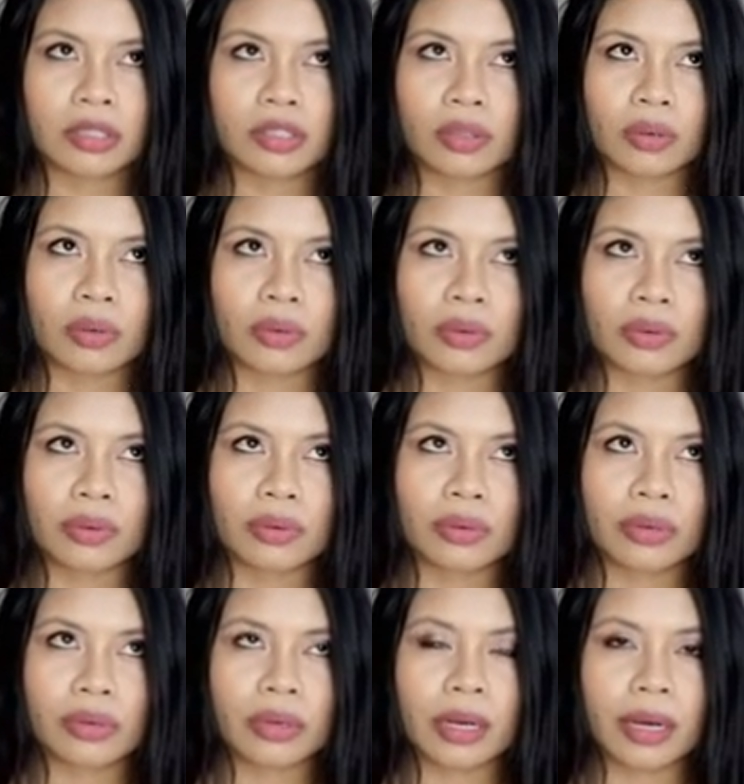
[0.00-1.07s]
So
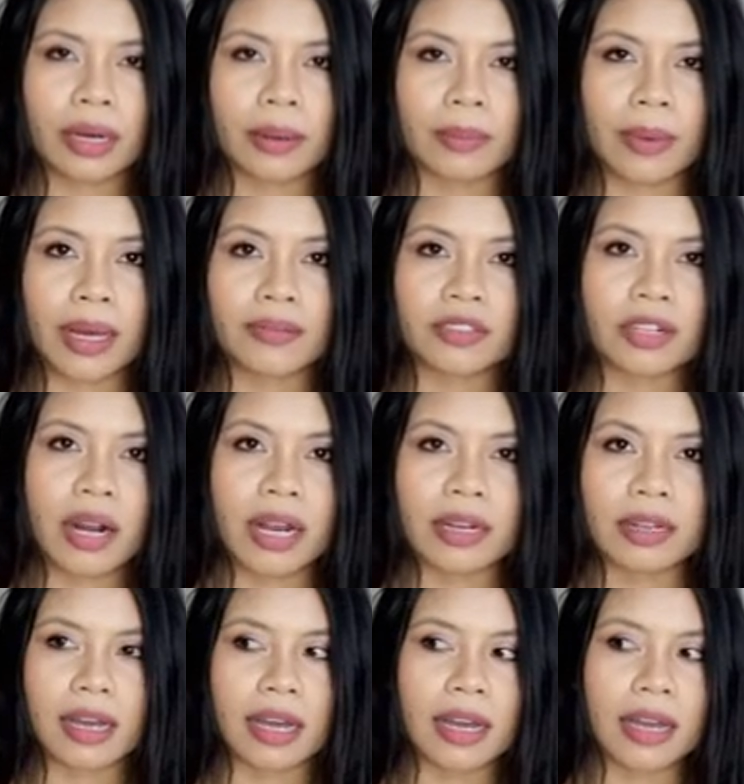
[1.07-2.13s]
I've
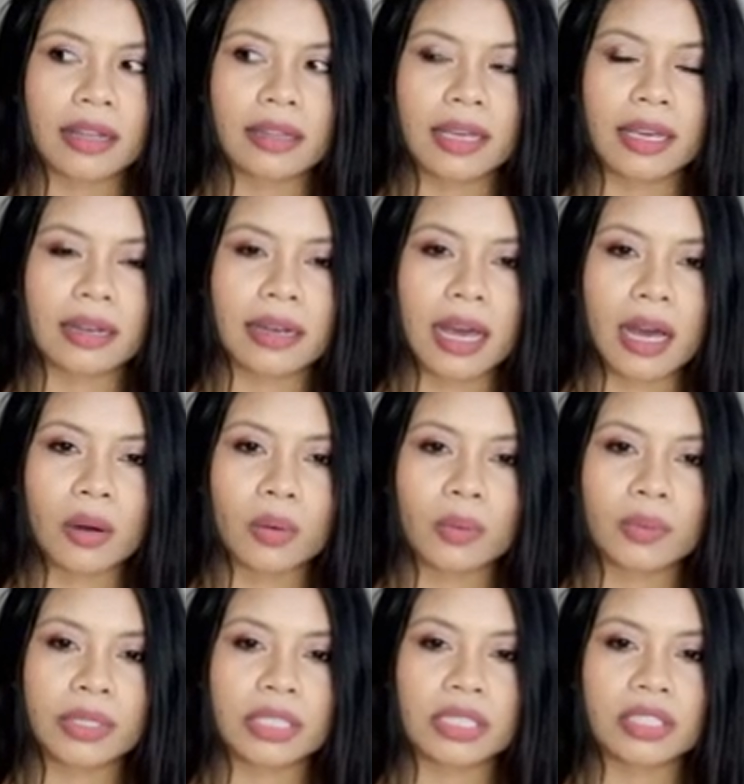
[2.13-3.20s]
tried that, and then now
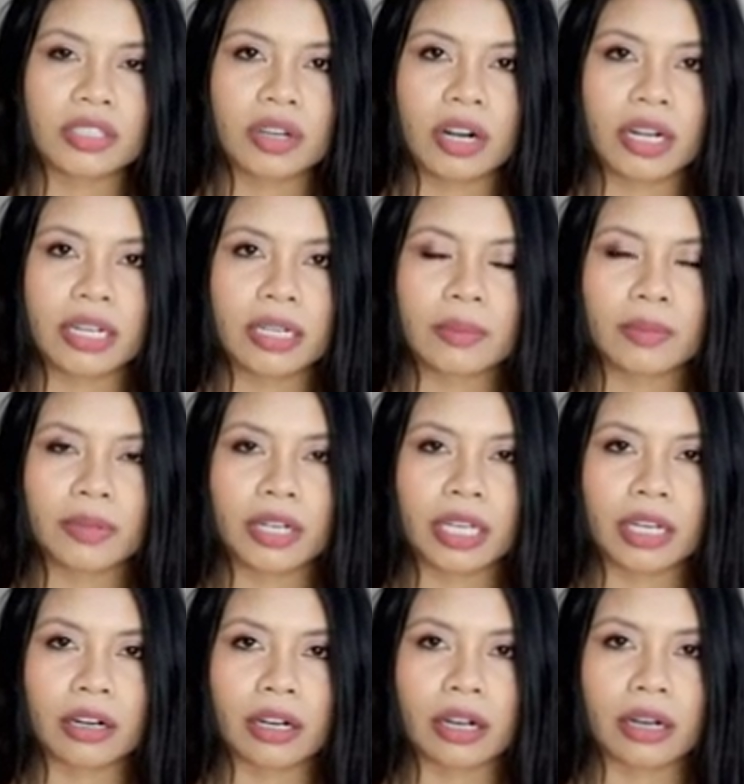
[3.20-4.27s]
we started
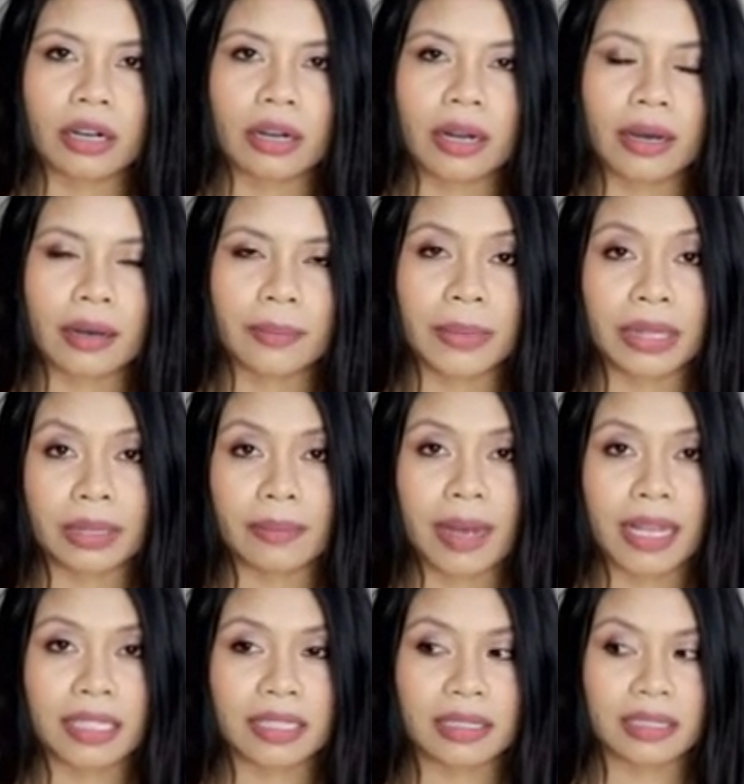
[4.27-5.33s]
putting her in the
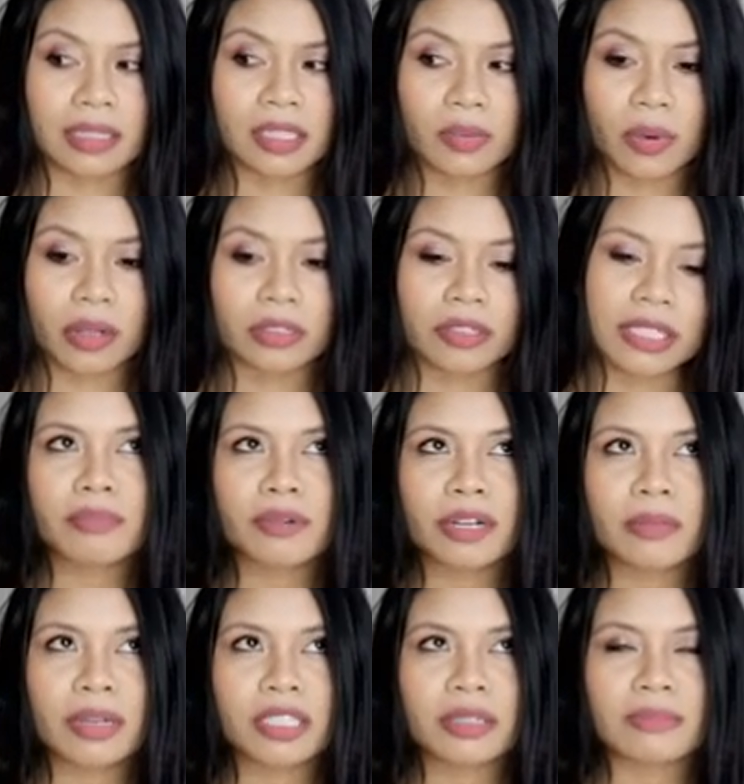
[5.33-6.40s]
bassinet as well. So
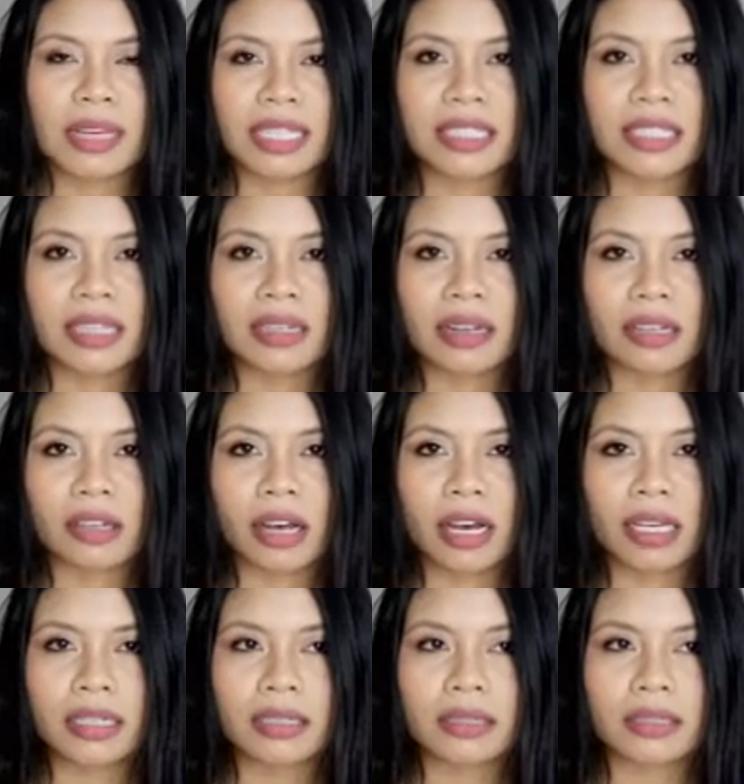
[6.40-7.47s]
pretty much mix it a
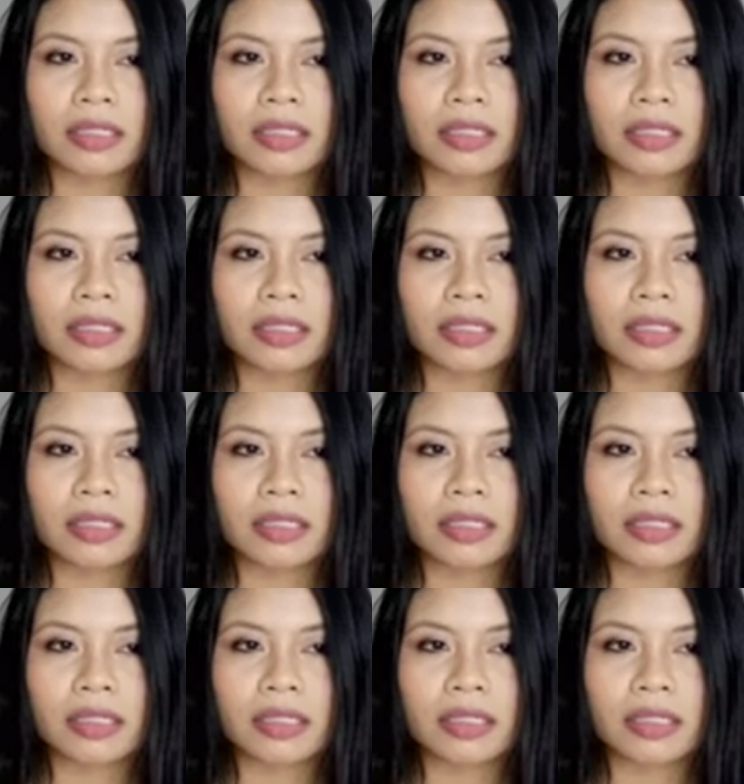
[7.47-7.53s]
lot.